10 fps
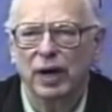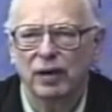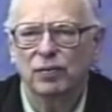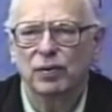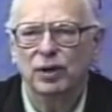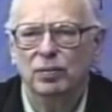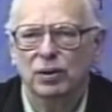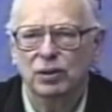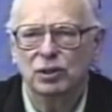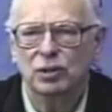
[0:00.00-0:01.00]
every
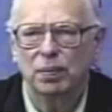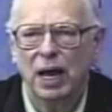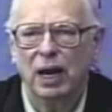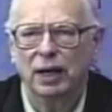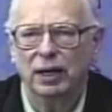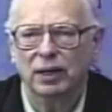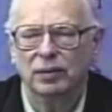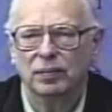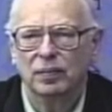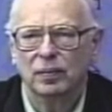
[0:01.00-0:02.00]
municipality
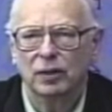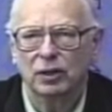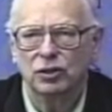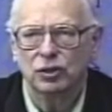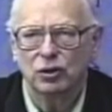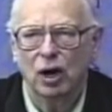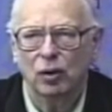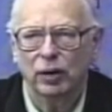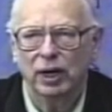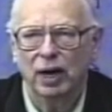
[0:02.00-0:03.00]
in
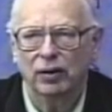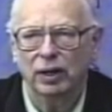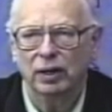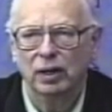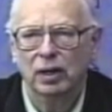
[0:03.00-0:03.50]
Chautauqua County.